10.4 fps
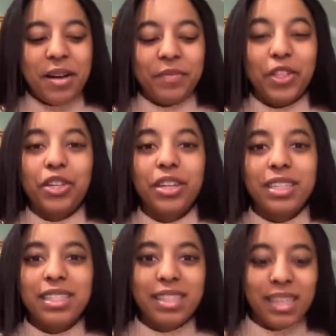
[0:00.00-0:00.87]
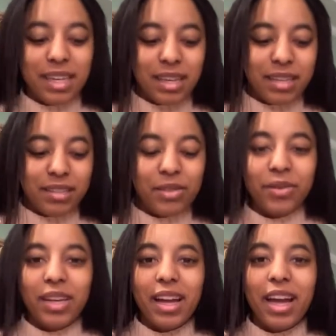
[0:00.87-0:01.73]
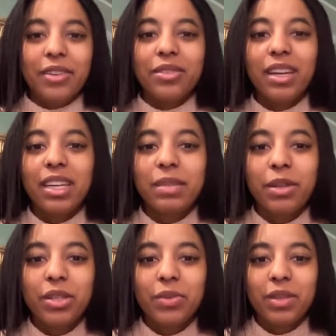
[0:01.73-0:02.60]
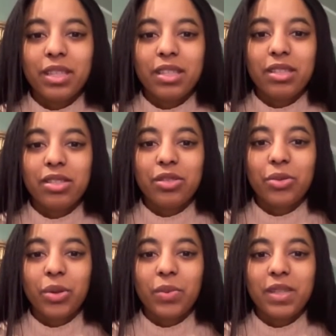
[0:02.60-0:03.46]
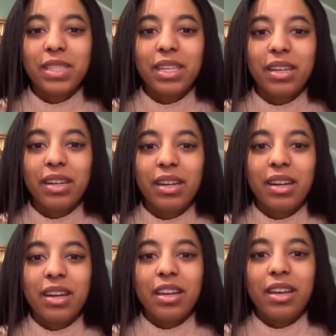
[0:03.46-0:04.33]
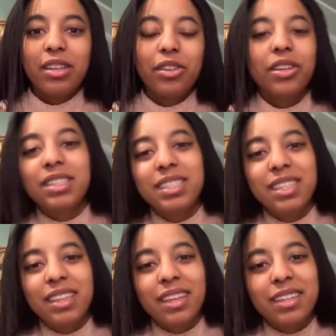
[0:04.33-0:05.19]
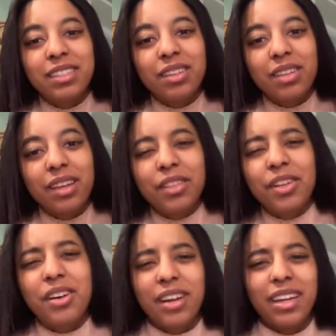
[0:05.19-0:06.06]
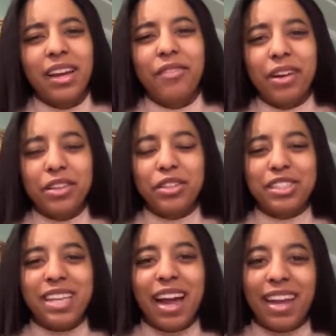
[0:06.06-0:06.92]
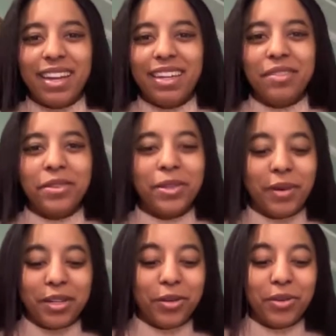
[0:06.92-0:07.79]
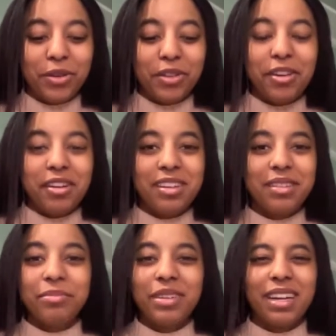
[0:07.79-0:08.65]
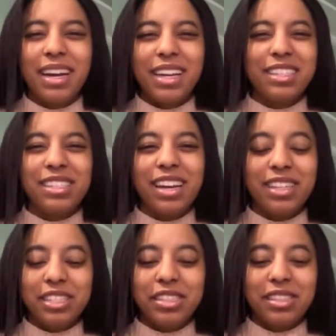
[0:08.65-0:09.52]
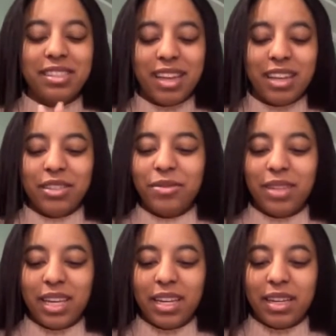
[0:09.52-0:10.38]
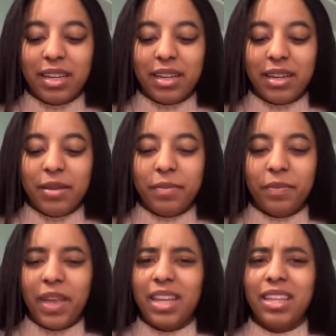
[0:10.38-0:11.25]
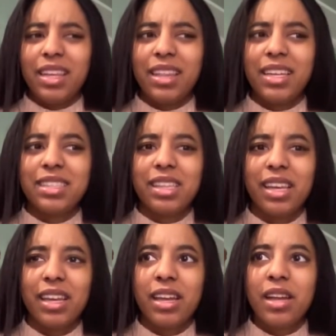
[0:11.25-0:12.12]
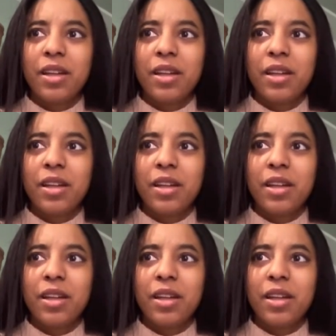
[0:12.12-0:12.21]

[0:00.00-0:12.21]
you're gonna see it. So like I don't like, especially with these short ones here, you're gonna see that it's not that long, and I'd rather just hide it even though I know they're long. But I don't like anything that's like